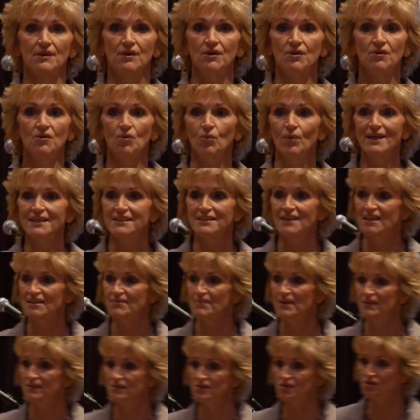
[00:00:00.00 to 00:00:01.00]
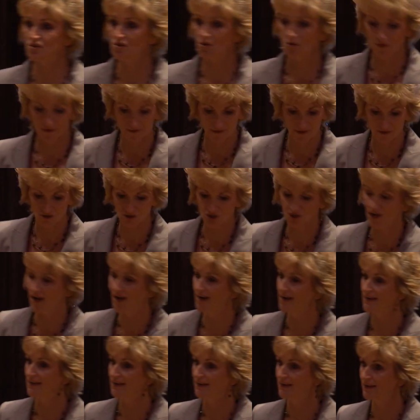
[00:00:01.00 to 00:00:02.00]
you know, we see them in the store and they're
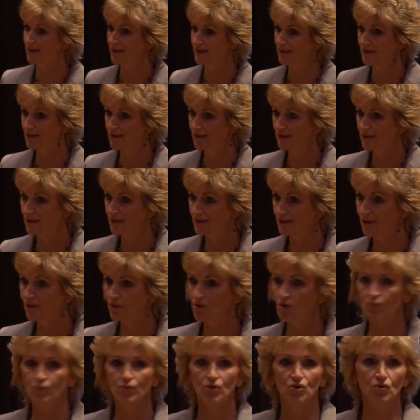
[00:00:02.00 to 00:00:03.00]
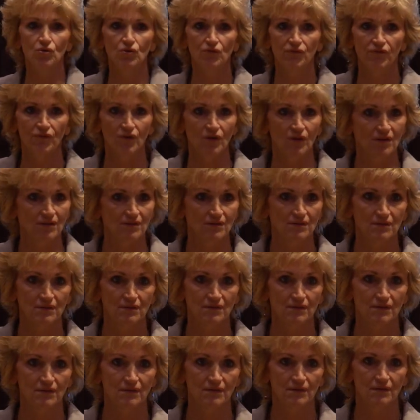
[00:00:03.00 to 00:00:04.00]
shiny and they're beautiful.
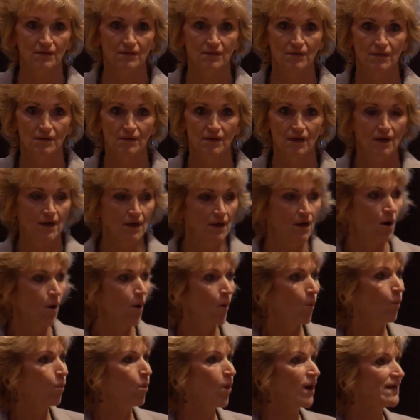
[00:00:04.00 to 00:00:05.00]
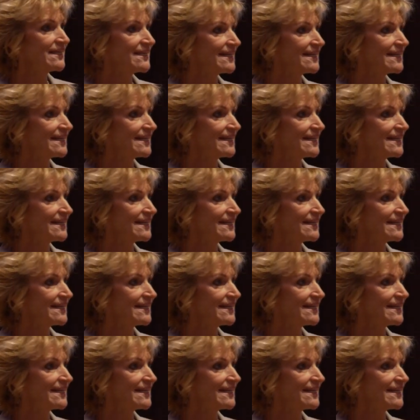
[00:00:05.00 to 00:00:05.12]
What